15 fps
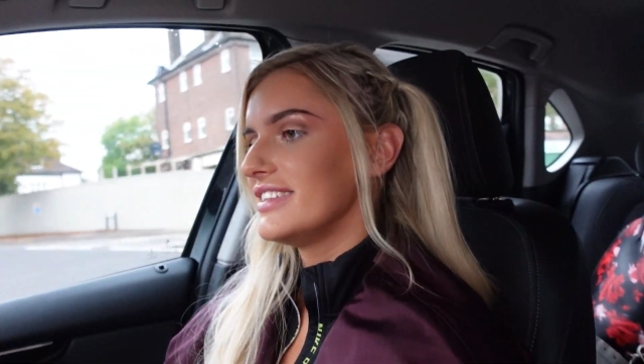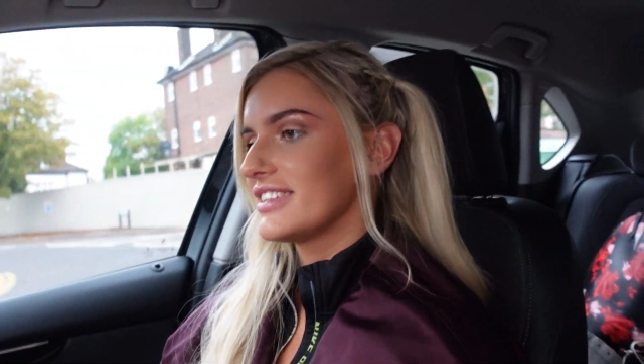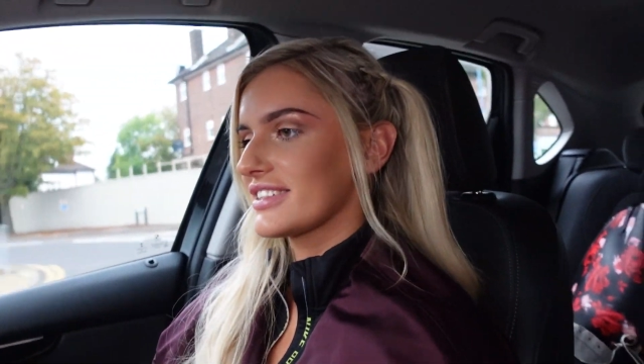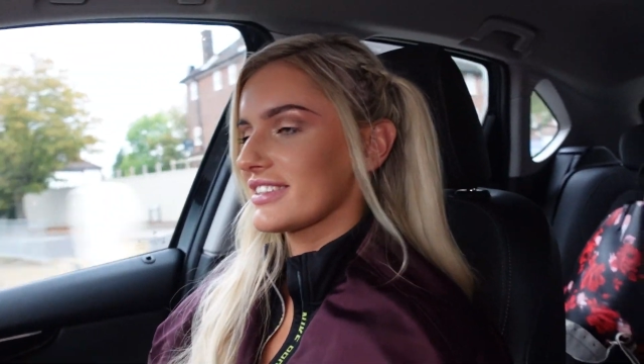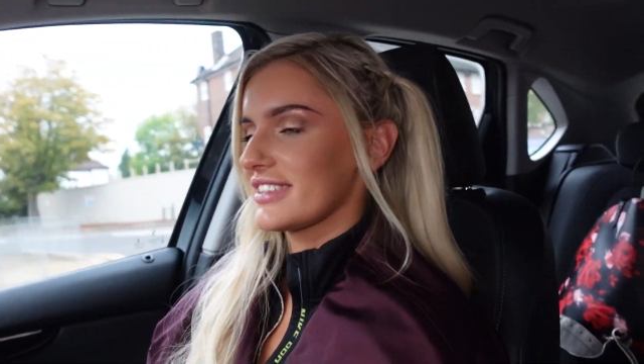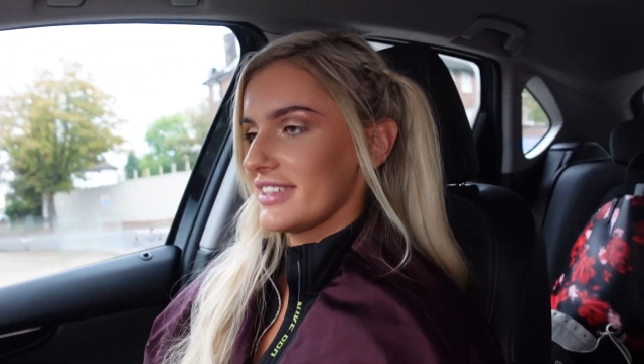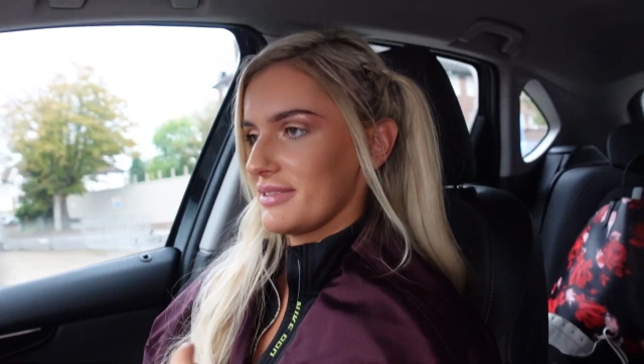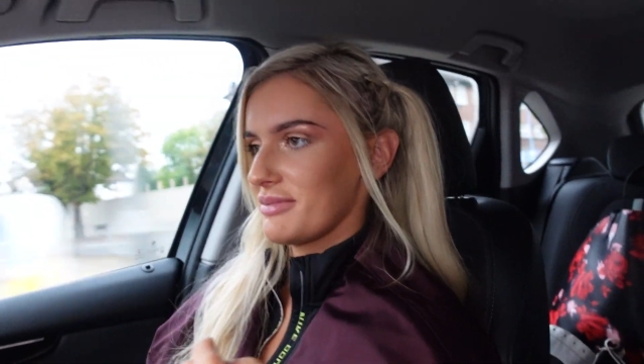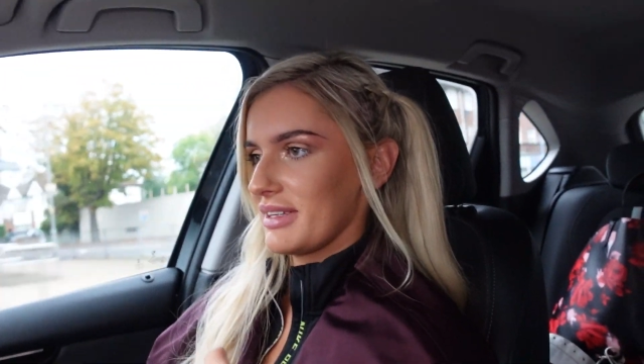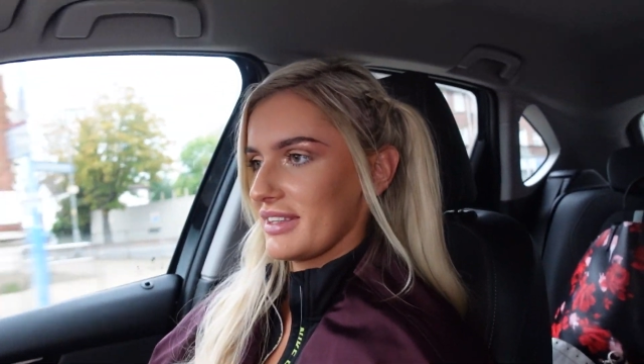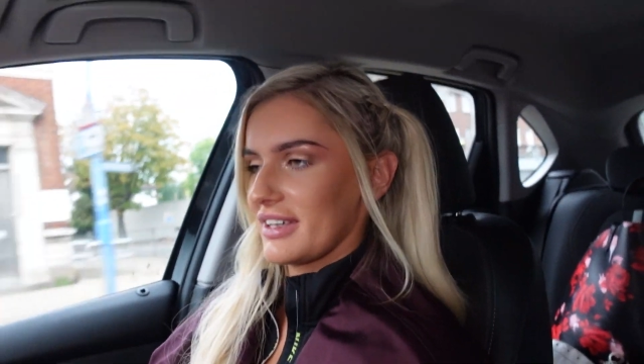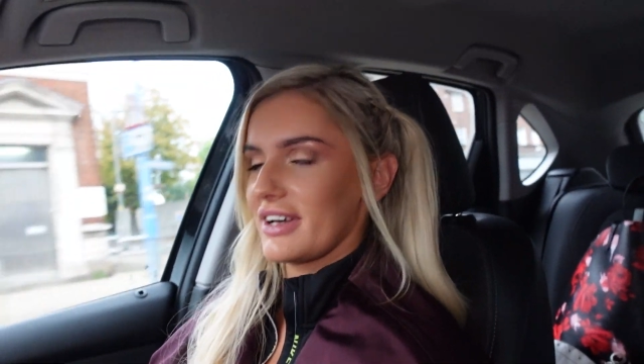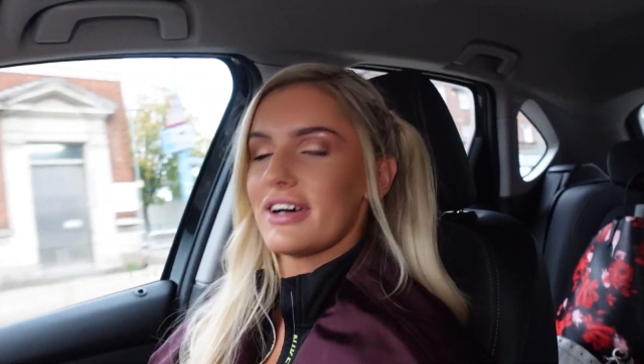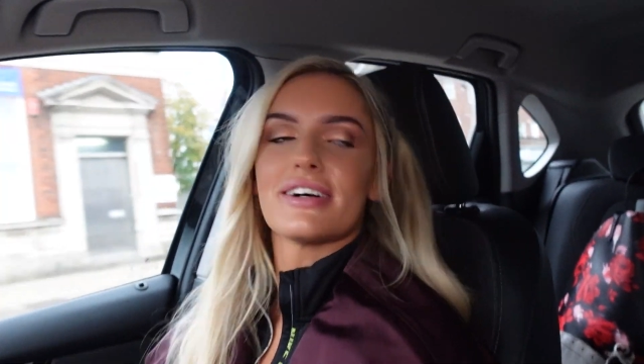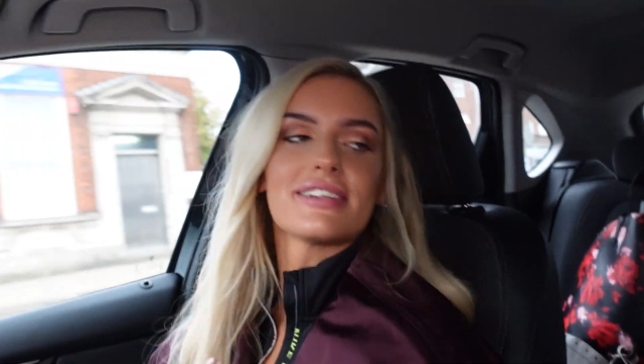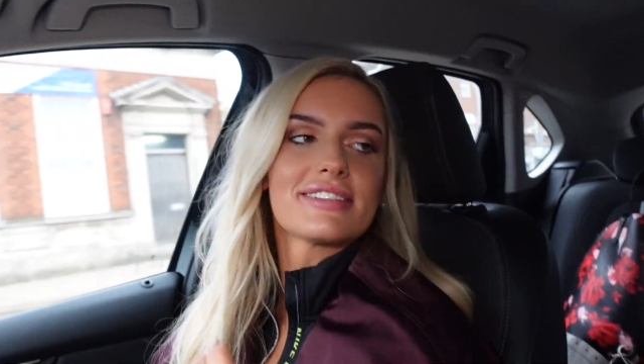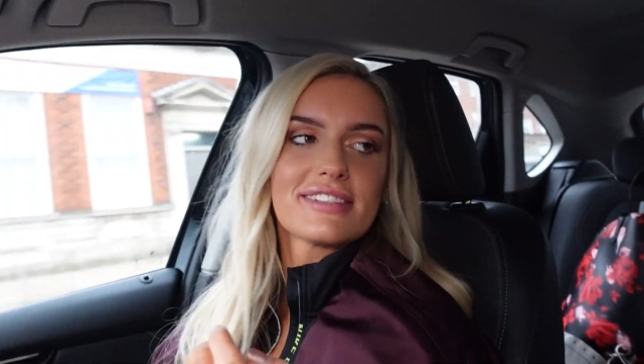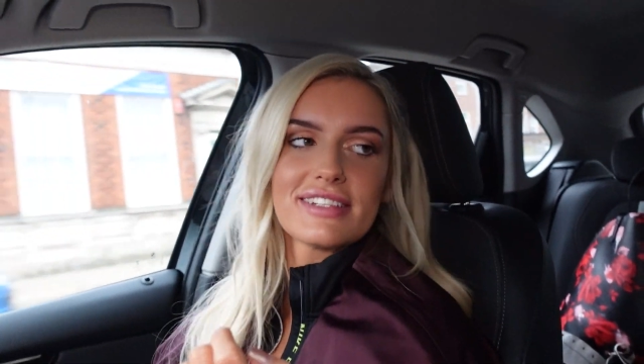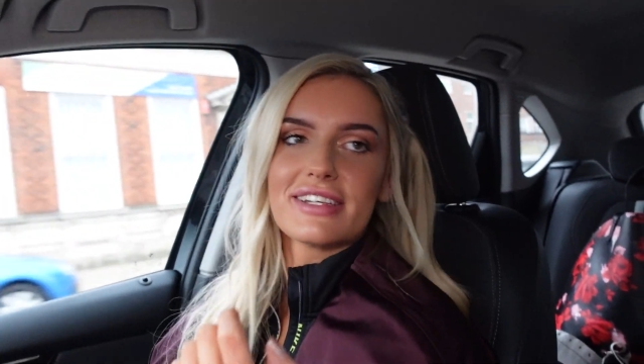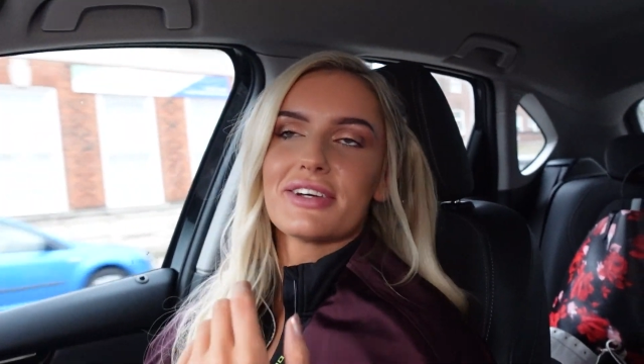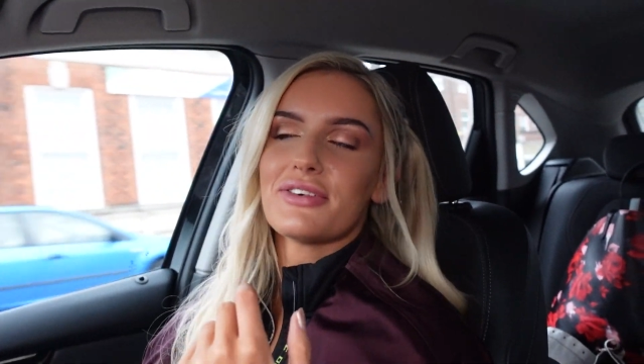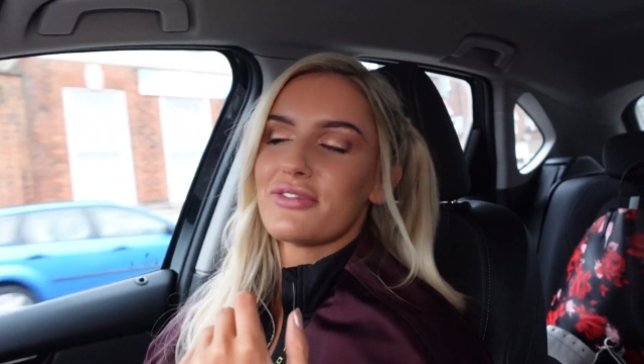just like make the car
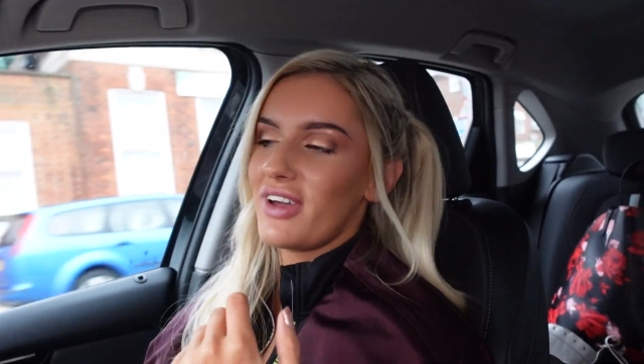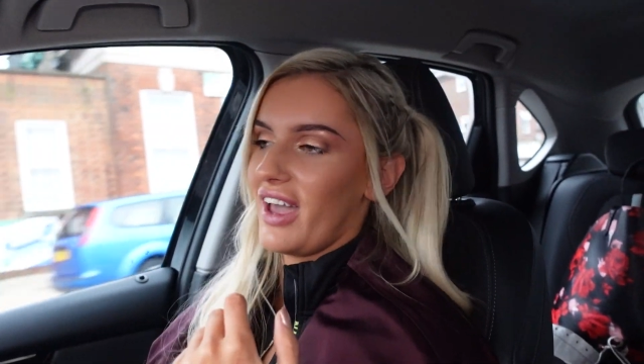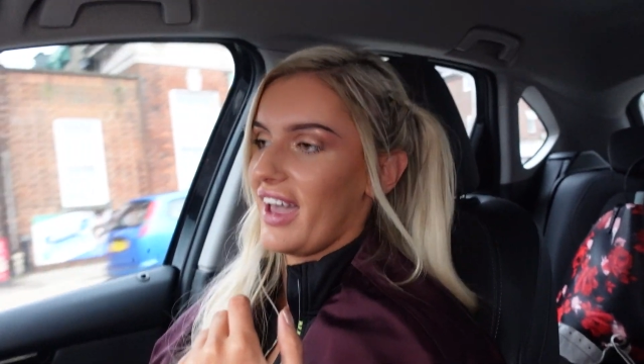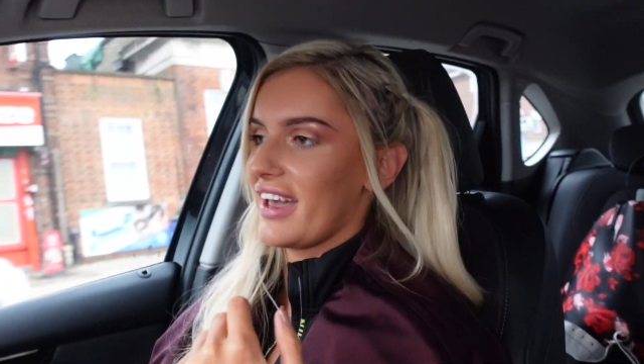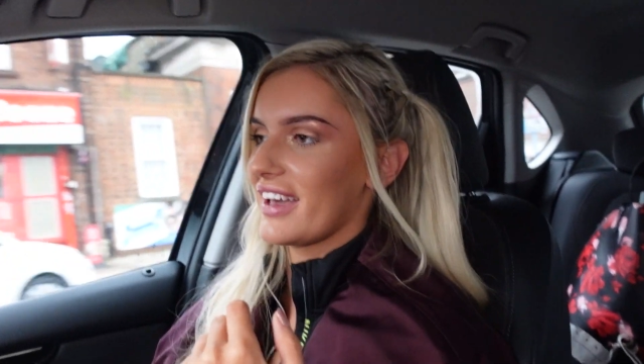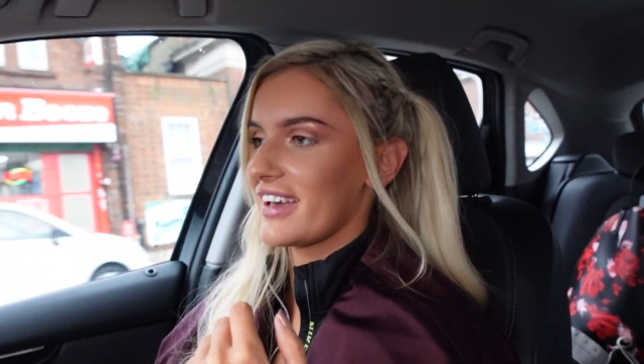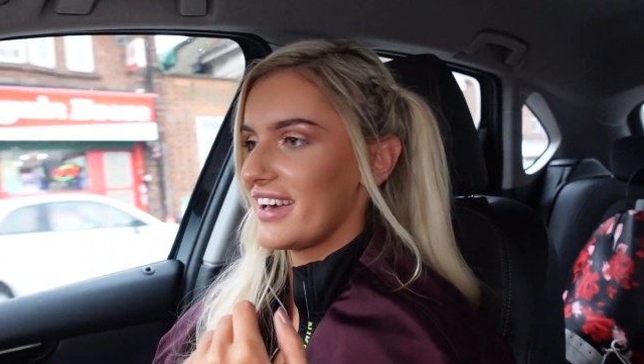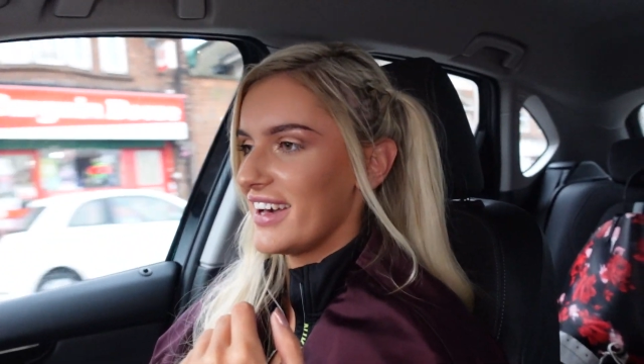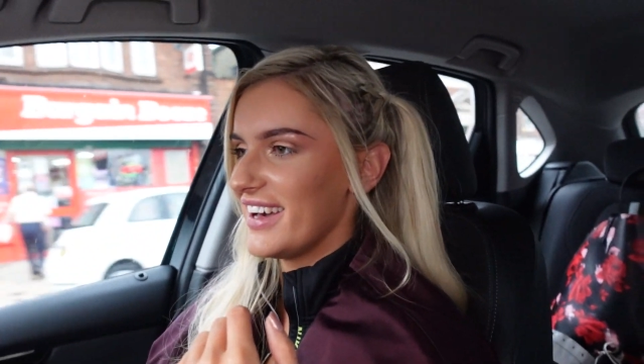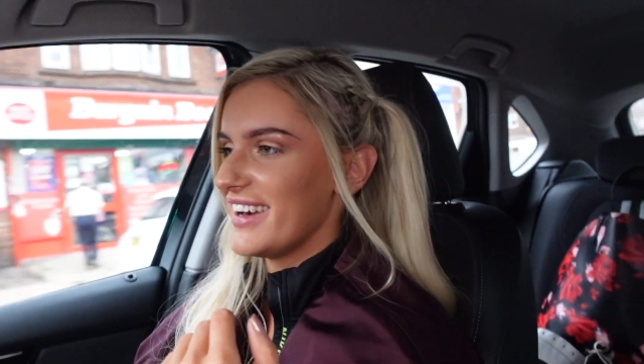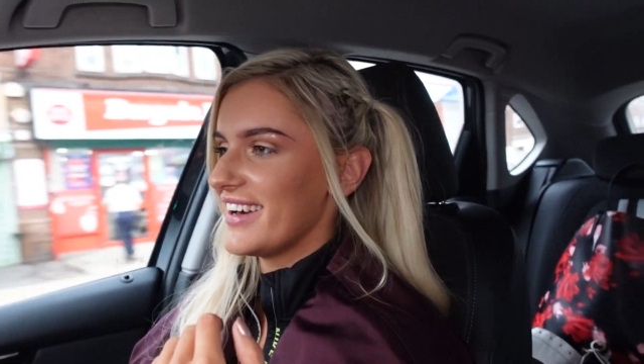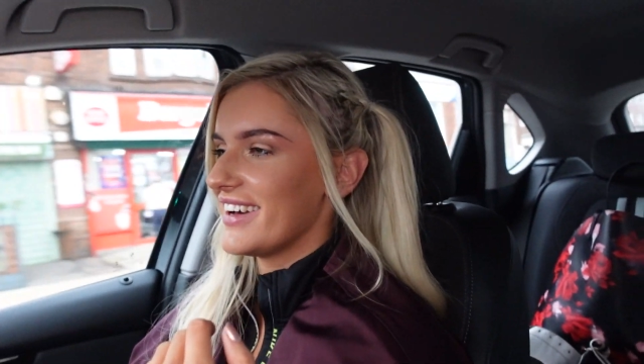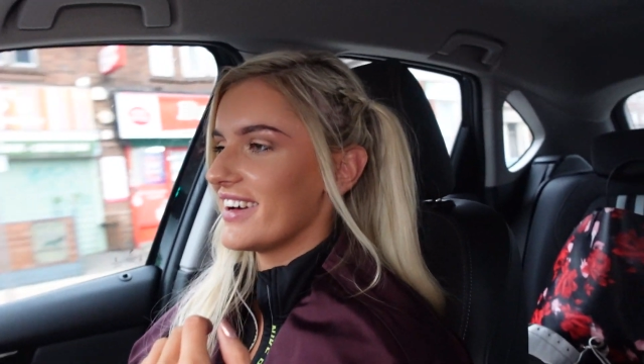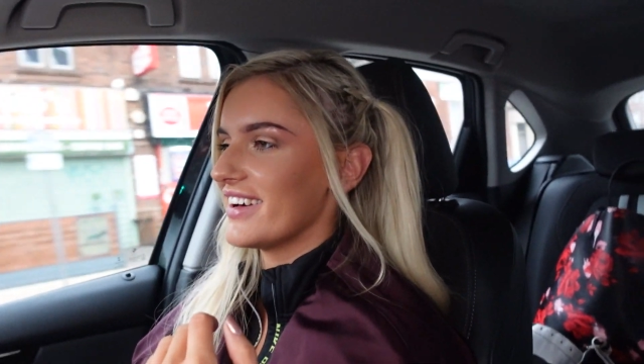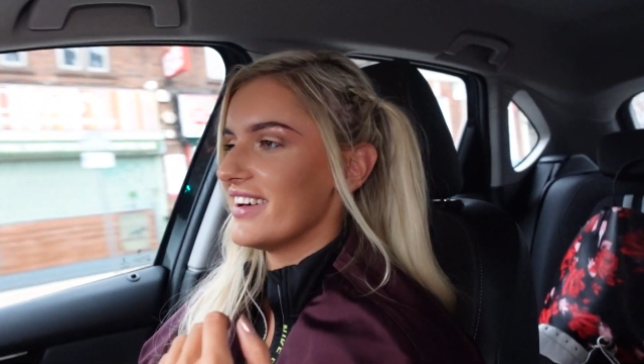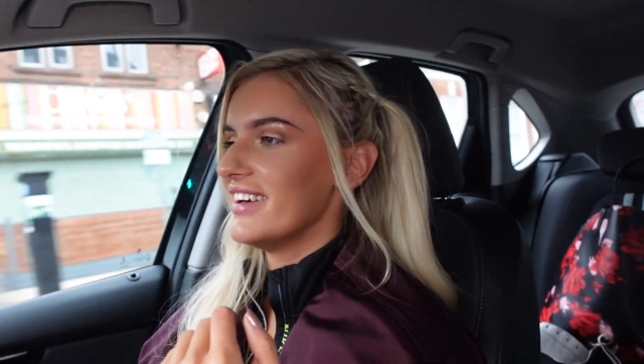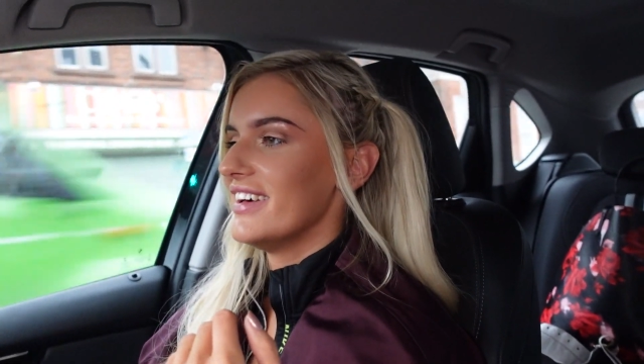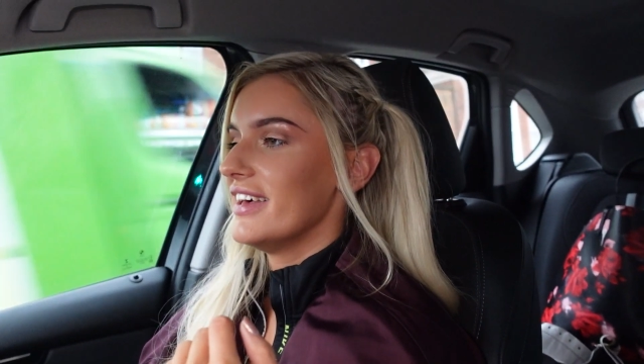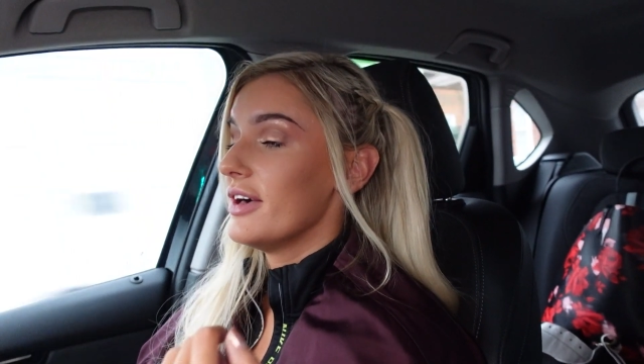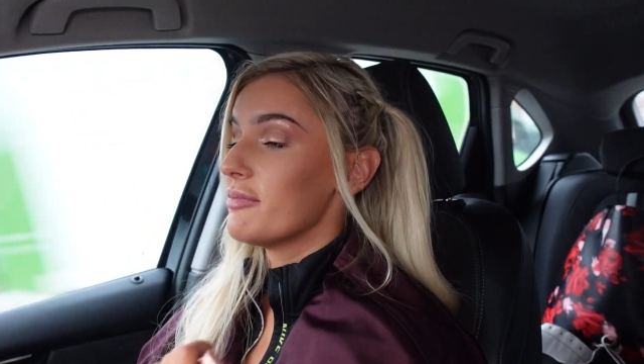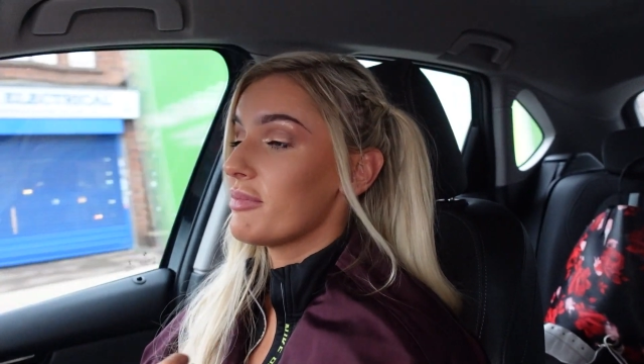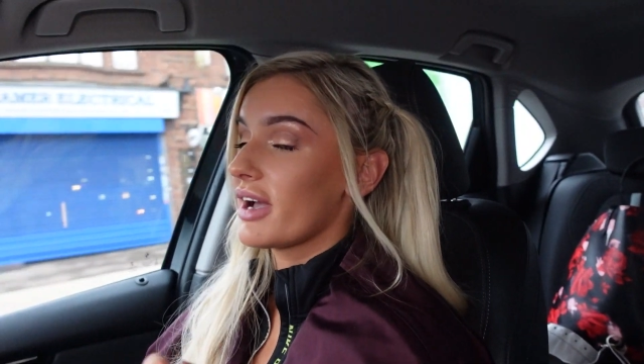stink of eggs.